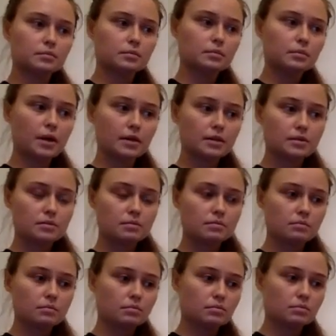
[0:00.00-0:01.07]
But
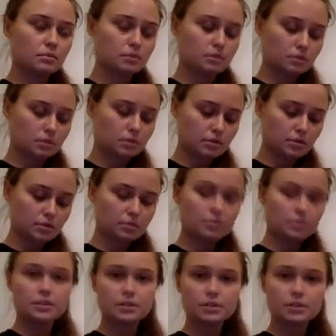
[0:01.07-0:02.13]
your
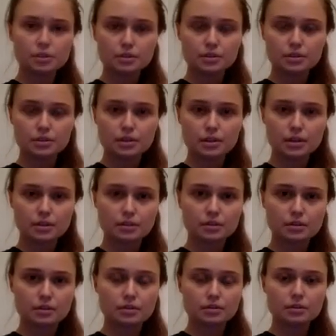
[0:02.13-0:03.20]
decisions
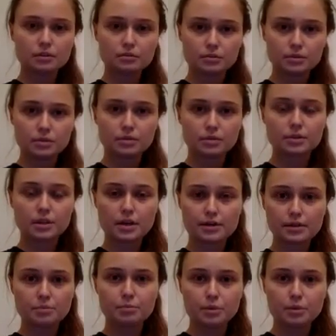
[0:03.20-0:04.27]
can influence
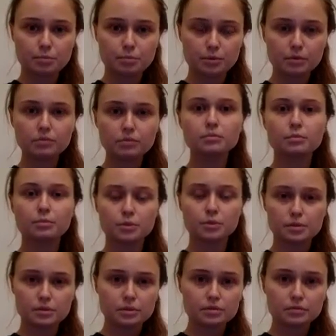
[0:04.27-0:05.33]
other people
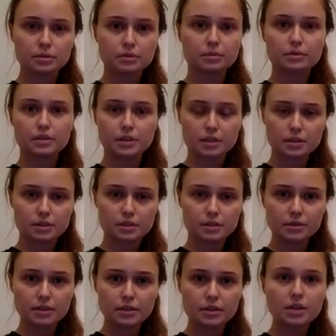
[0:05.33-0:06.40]
positively or
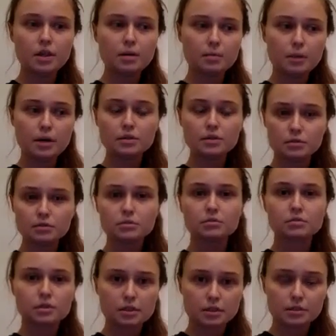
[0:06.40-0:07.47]
negatively, but you
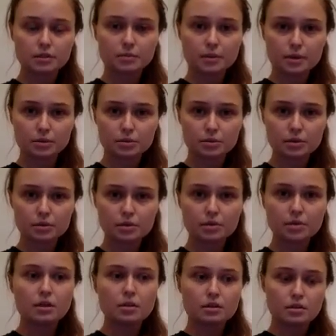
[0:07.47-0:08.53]
don't care about it.
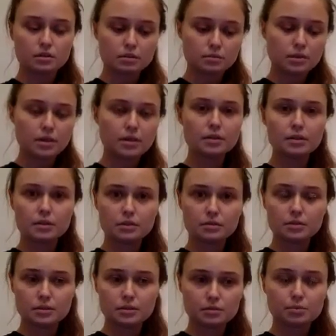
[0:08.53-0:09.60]
That's why here
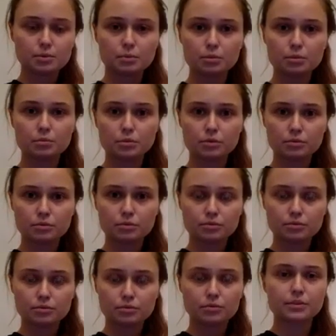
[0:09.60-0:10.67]
is the problem of
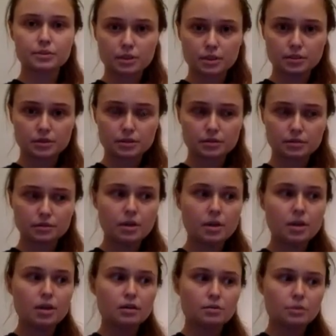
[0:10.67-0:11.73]
externality.
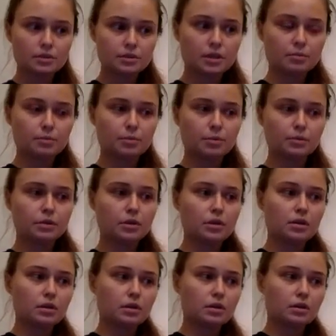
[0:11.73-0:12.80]
For example,
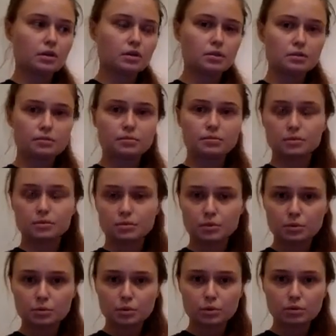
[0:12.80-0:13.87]
if you
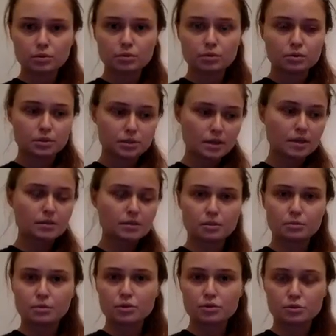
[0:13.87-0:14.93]
smoke, you decide
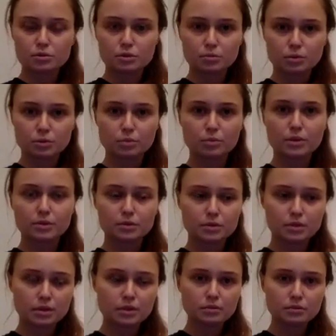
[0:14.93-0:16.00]
how much to smoke by
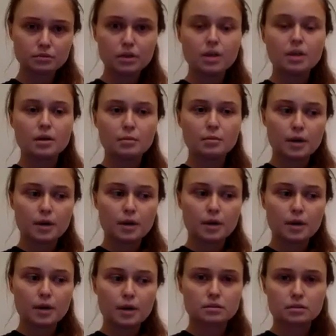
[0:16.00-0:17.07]
yourself, but
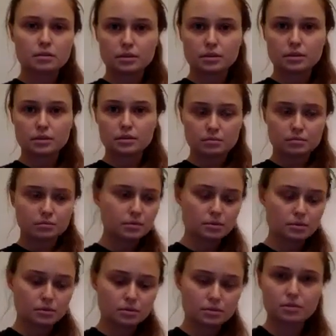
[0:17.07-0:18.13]

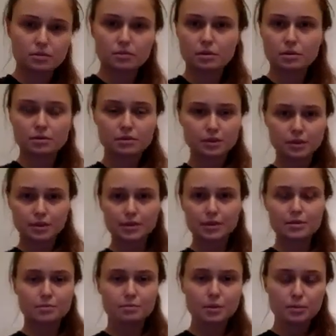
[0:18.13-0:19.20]
it hurts
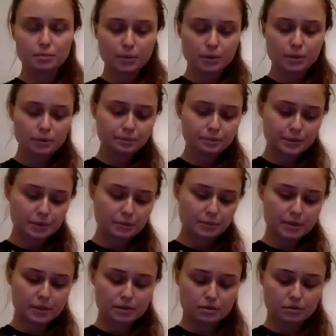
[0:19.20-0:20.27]
other people. It's
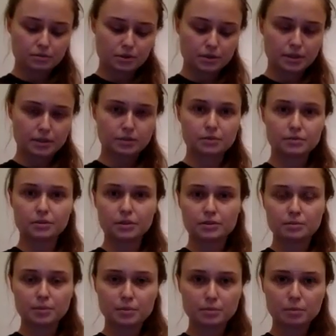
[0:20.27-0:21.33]
bad for health for other
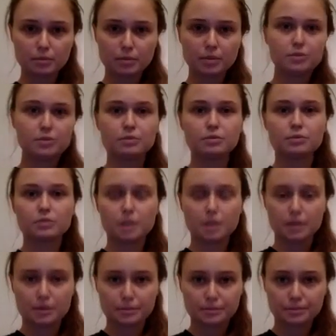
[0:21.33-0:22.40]
people, but you don't
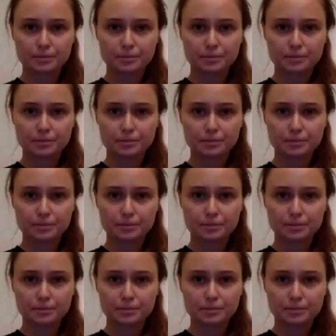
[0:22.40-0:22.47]
care.